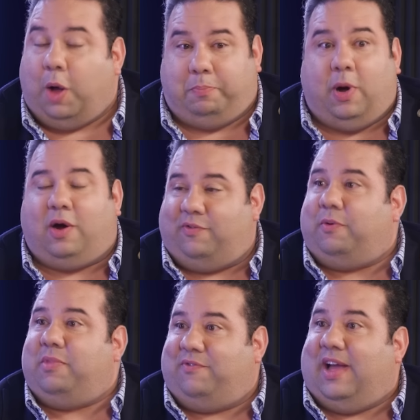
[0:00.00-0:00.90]
Apart
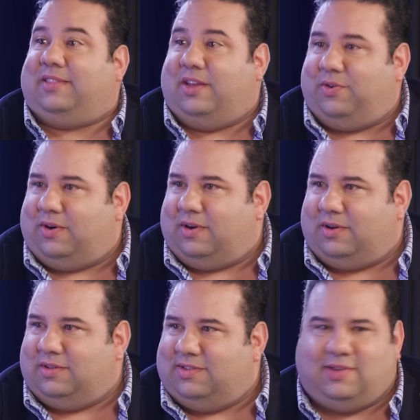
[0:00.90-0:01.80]
from the fact that you're a
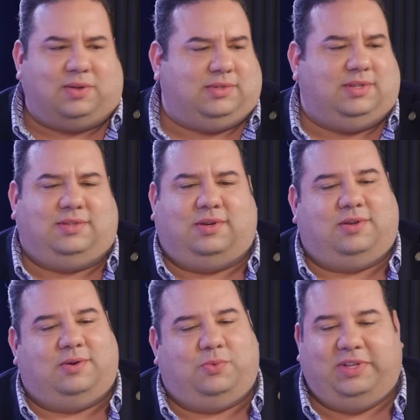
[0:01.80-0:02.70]
consultant,
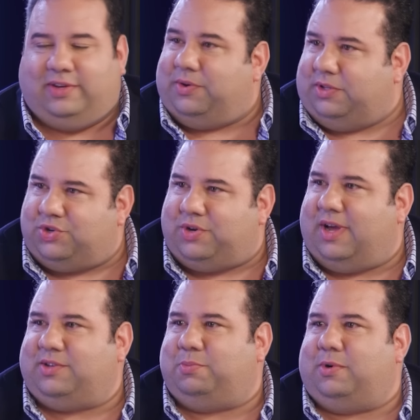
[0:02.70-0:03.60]
a retail
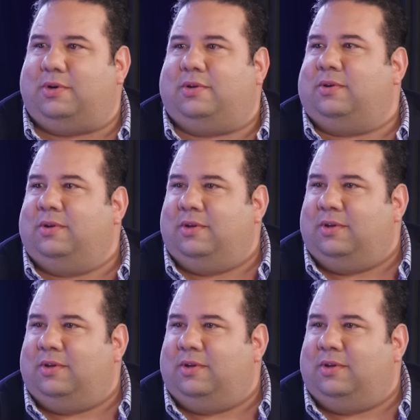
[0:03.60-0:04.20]
industry expert, and